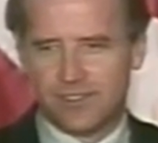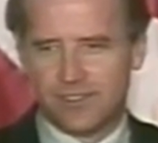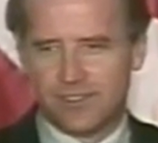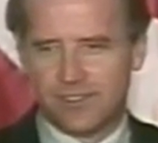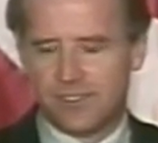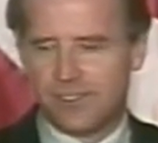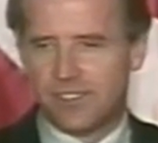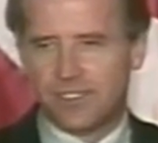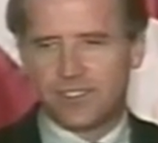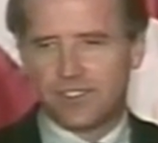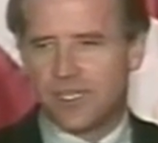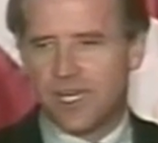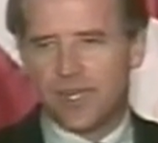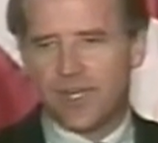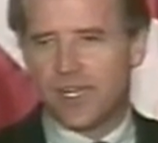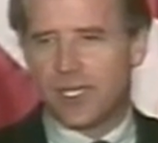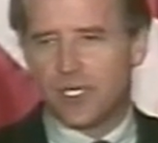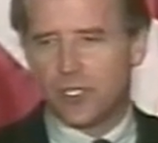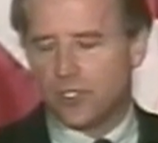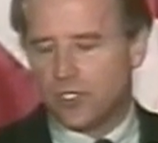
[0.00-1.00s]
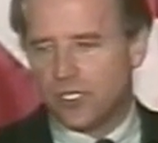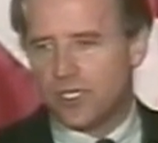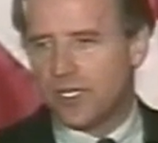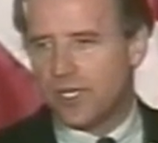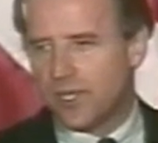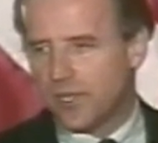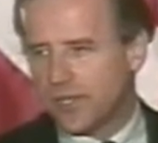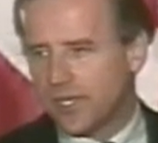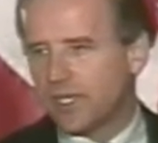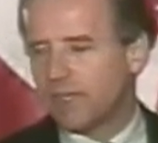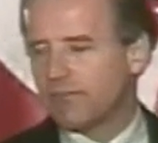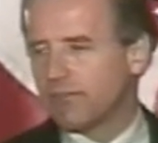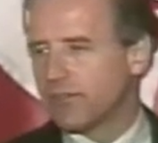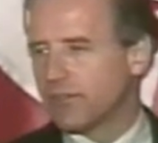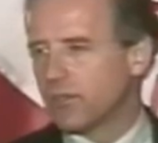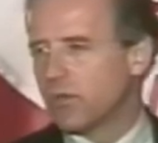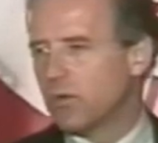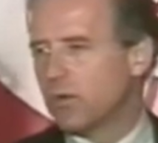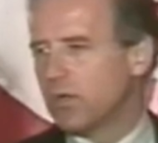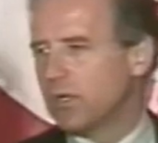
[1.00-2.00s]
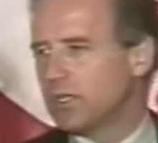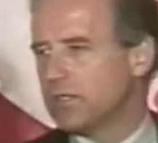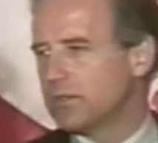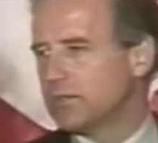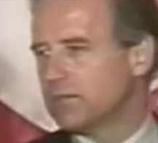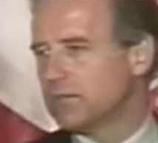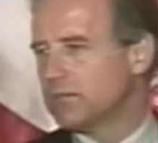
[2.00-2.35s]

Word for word: It is not a good thing for the court,